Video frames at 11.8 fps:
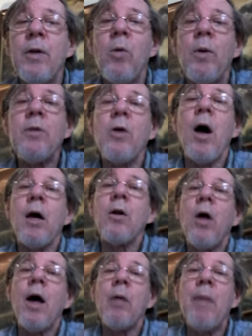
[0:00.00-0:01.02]
you know, we talk a
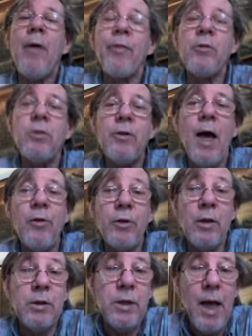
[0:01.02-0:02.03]
lot about the
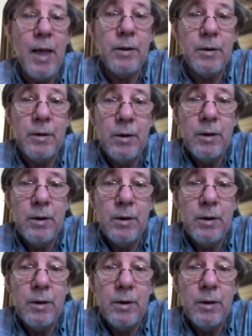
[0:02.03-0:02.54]
2010